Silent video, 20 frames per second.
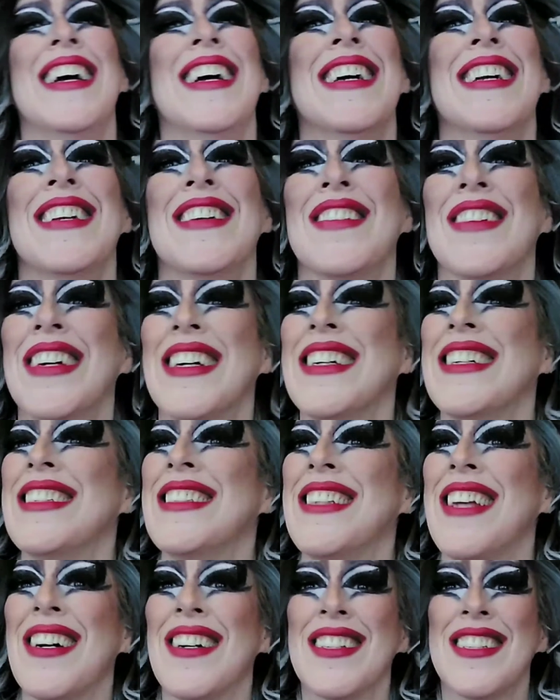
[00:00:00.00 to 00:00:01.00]
Anyways,
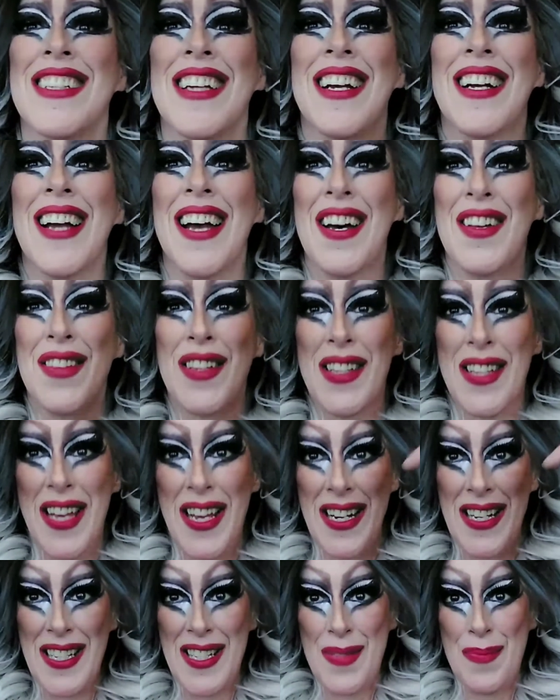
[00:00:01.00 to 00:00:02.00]
y'all check out the
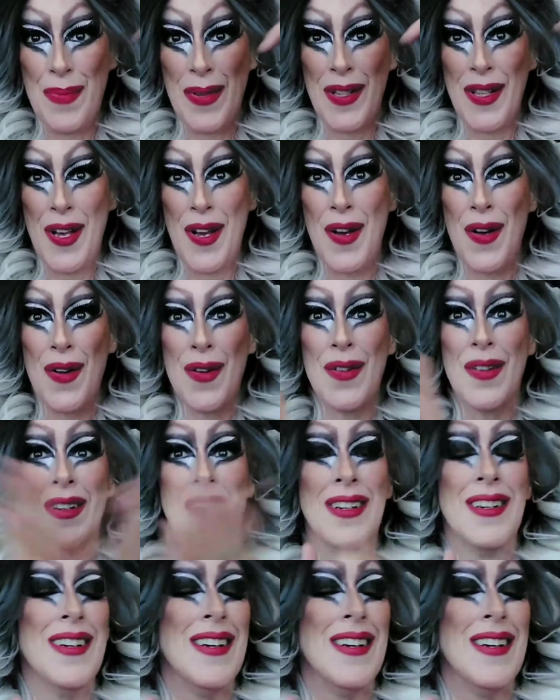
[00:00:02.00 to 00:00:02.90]
ladies below.